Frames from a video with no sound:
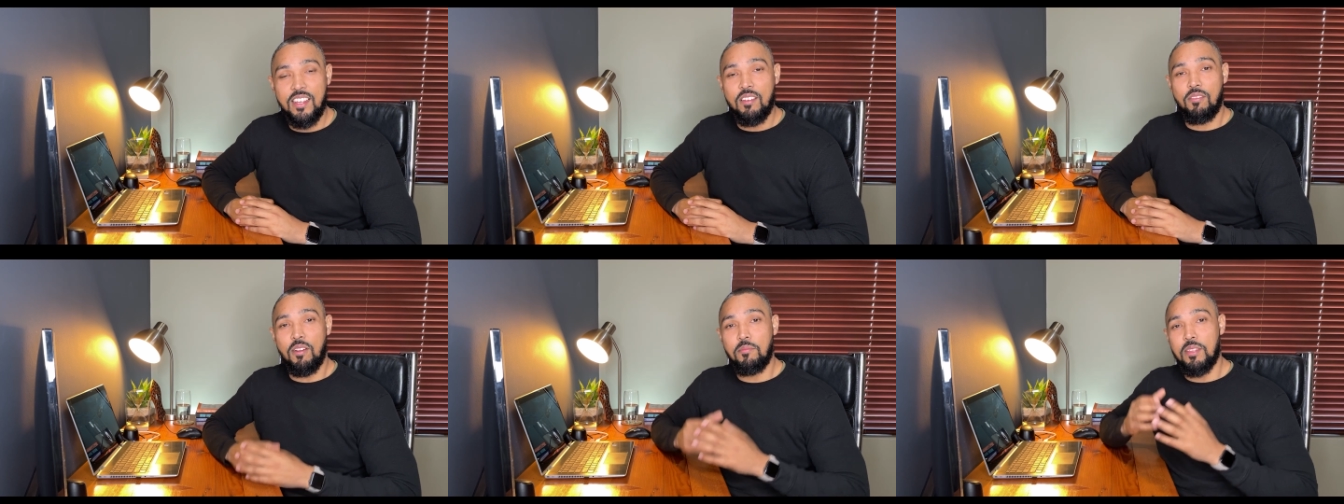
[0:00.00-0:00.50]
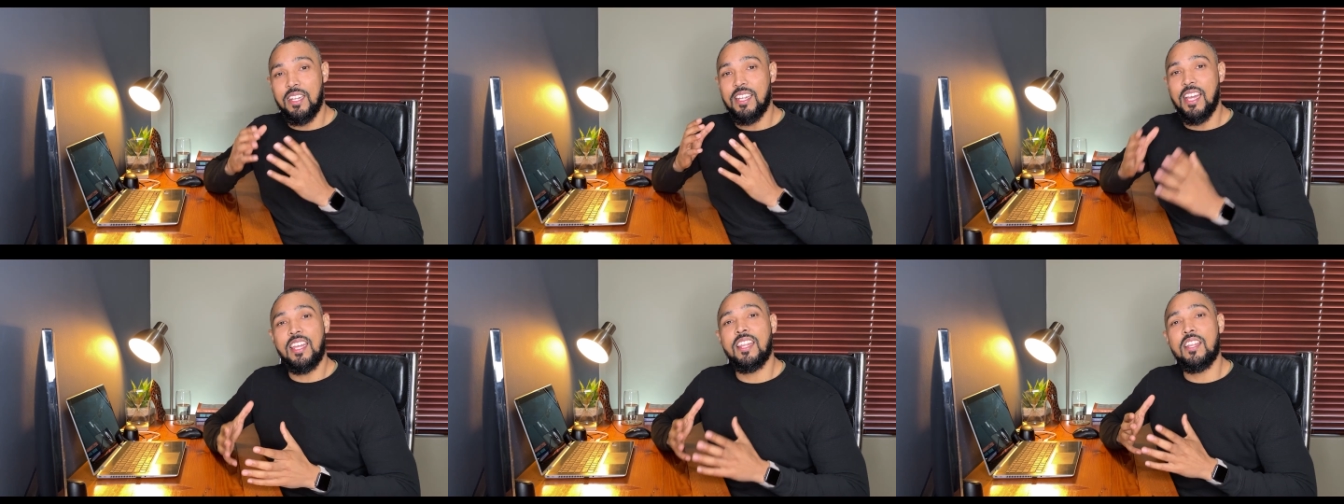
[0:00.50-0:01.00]
from the
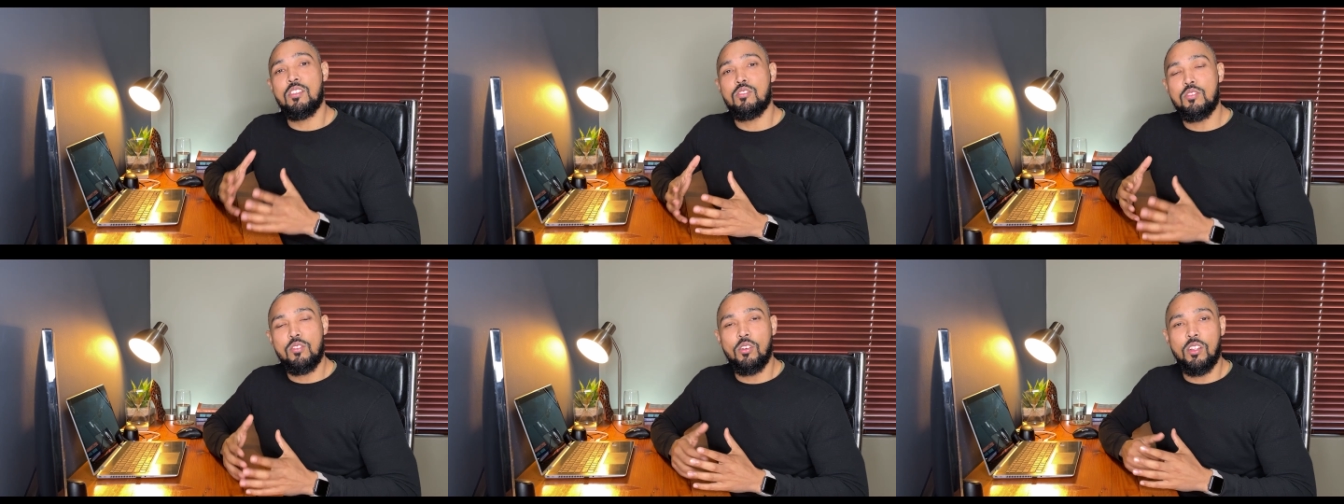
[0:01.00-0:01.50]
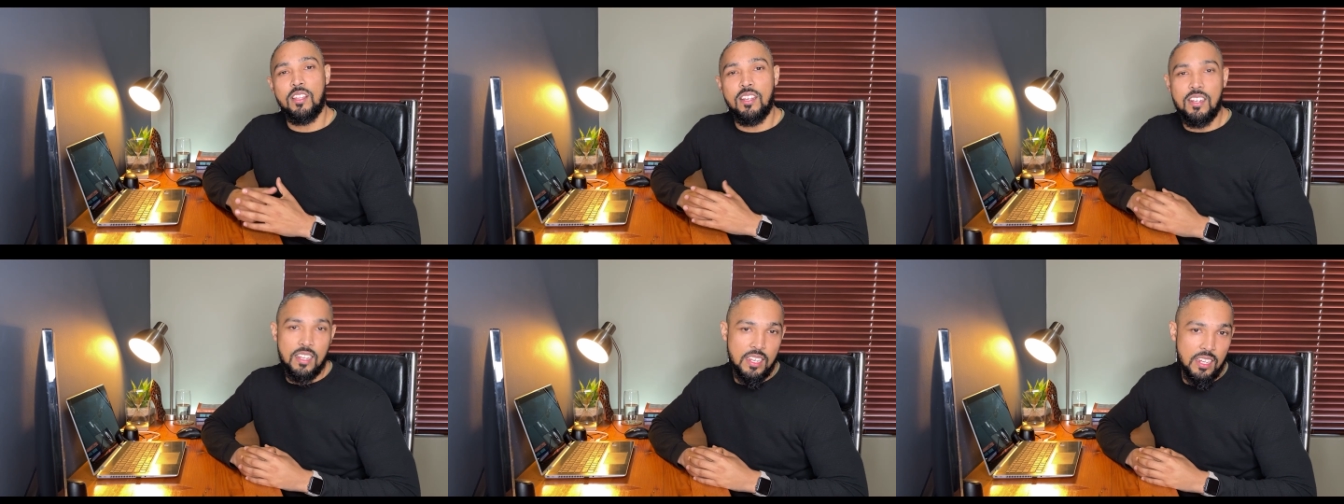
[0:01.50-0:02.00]
day that you start
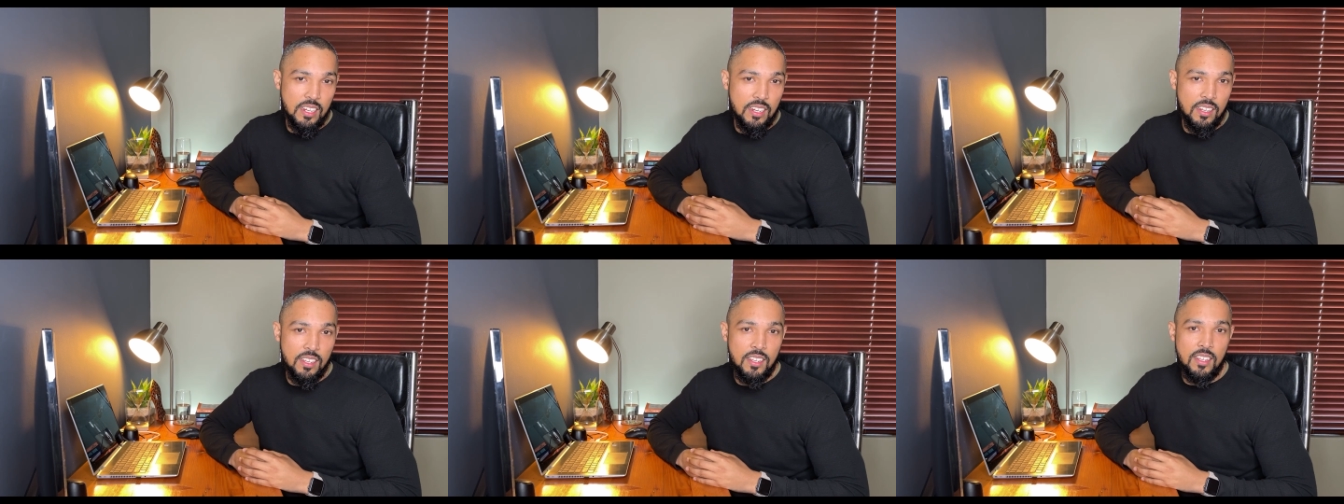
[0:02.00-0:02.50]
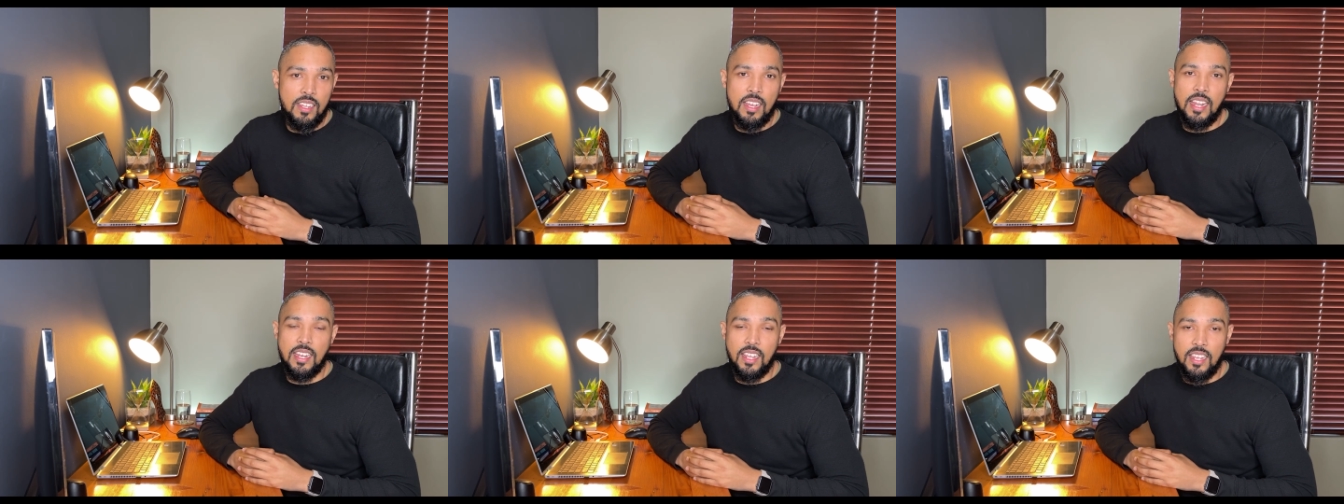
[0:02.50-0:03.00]
earning
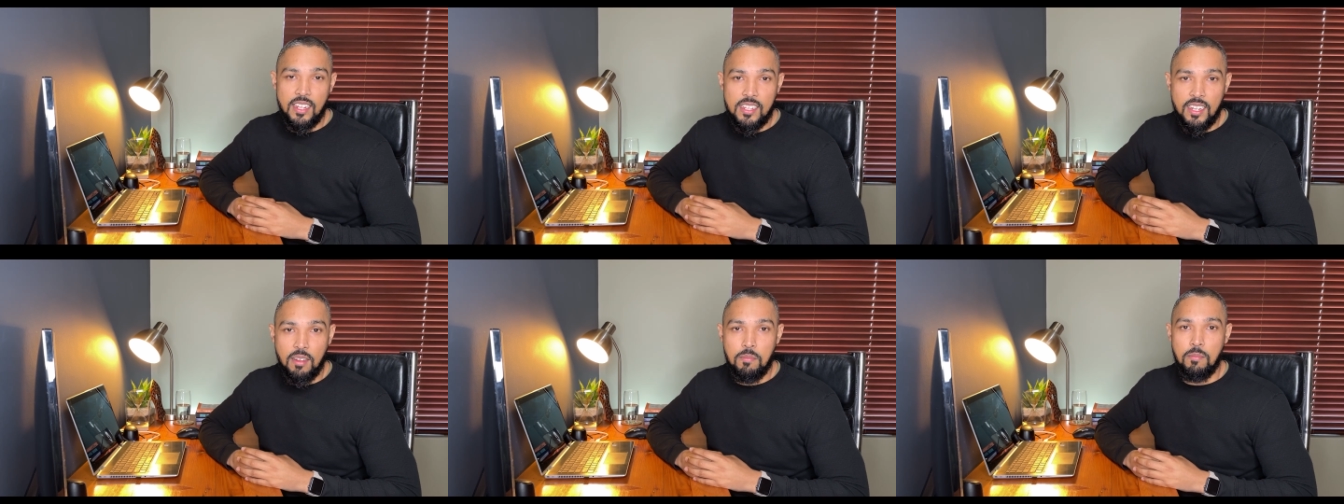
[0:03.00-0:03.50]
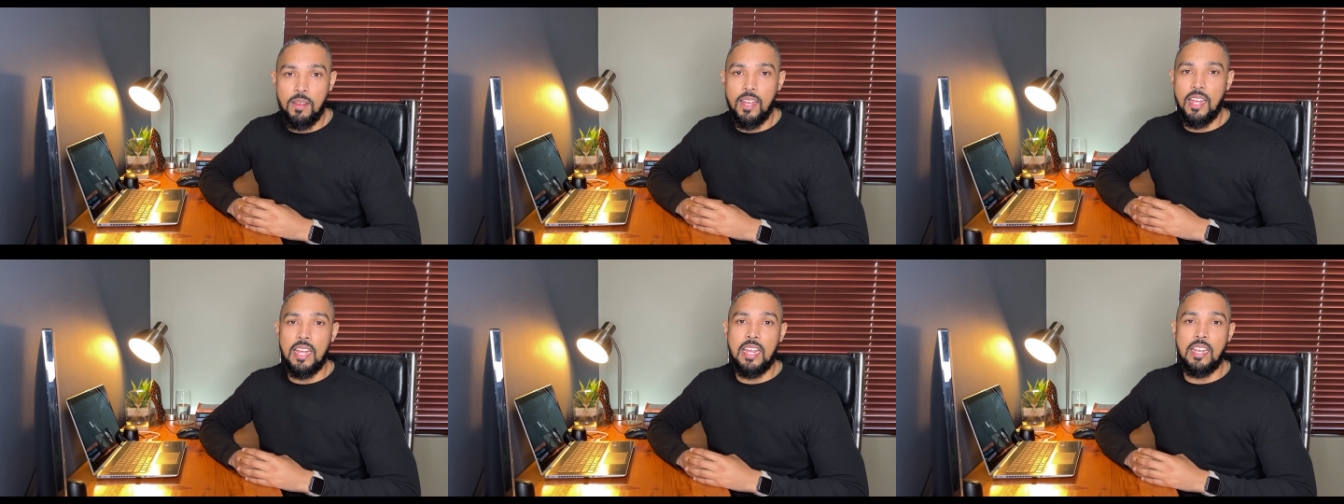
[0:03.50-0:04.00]
an income
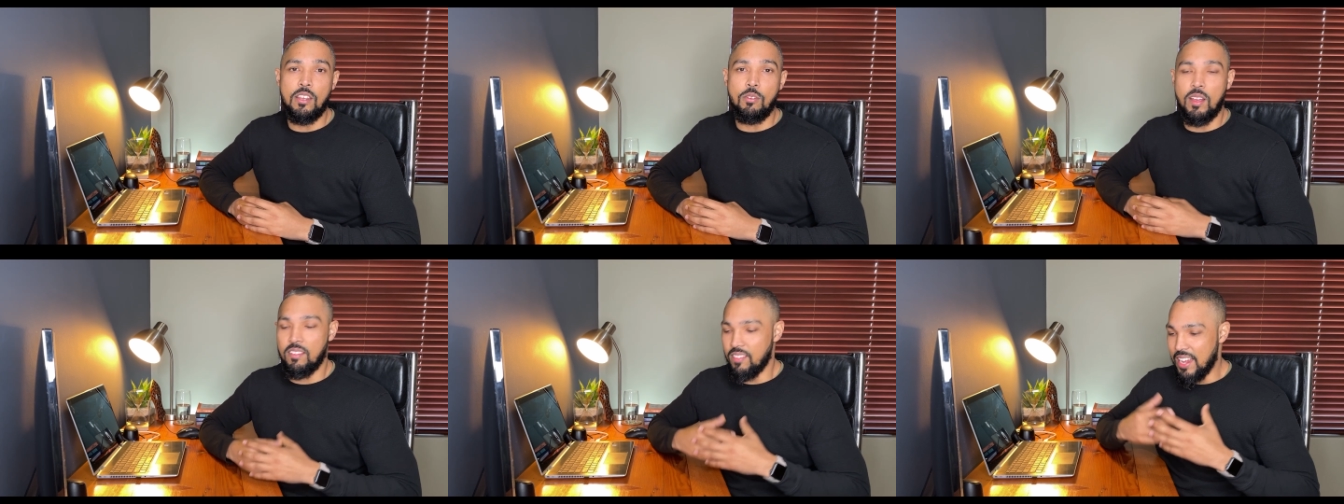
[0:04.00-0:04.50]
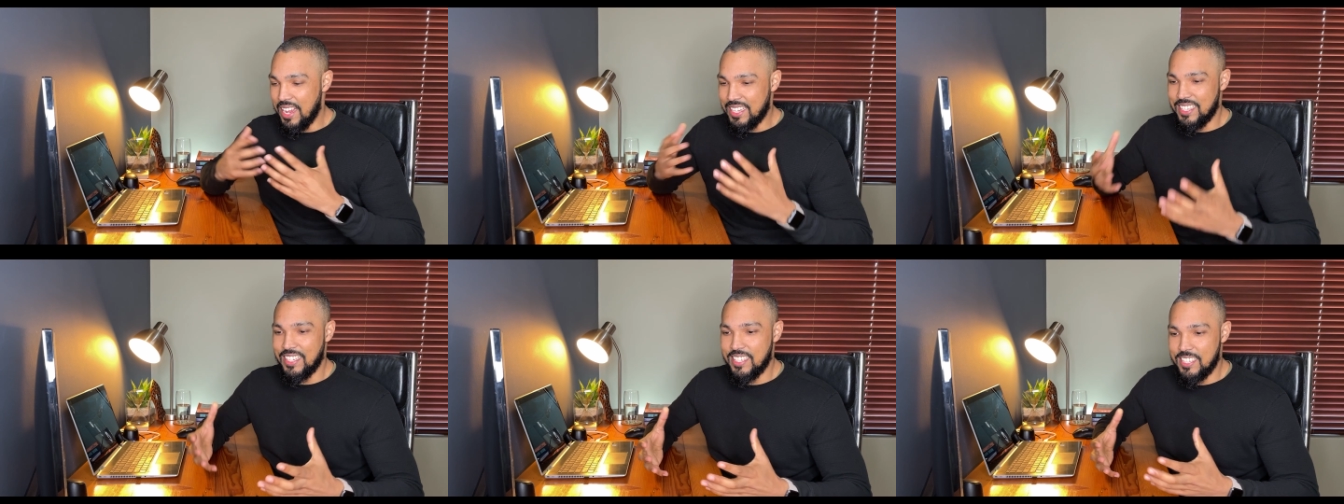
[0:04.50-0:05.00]
and you have
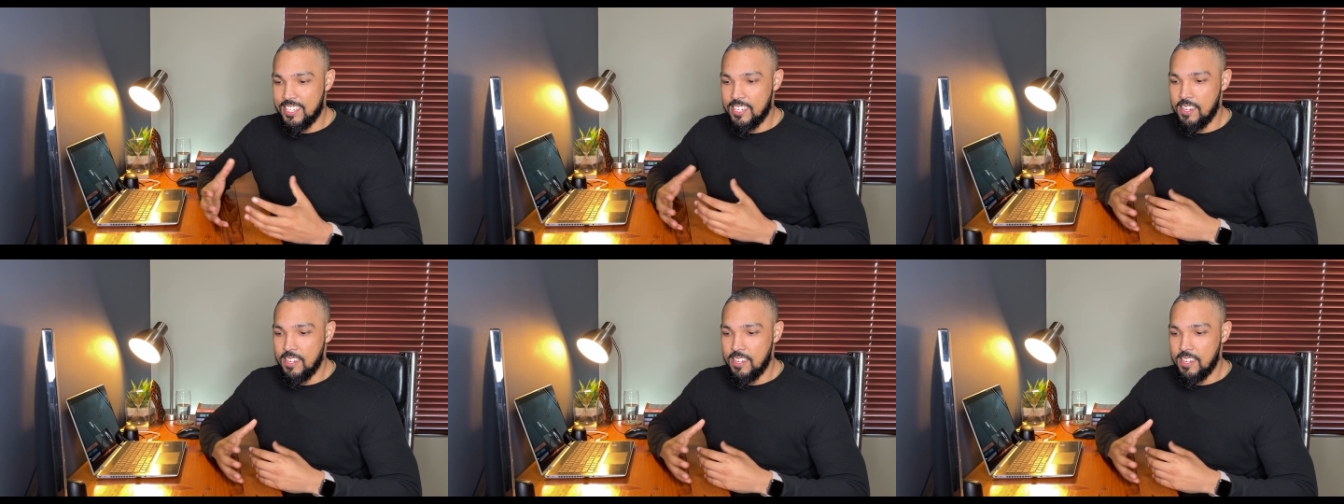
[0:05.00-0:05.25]
assets,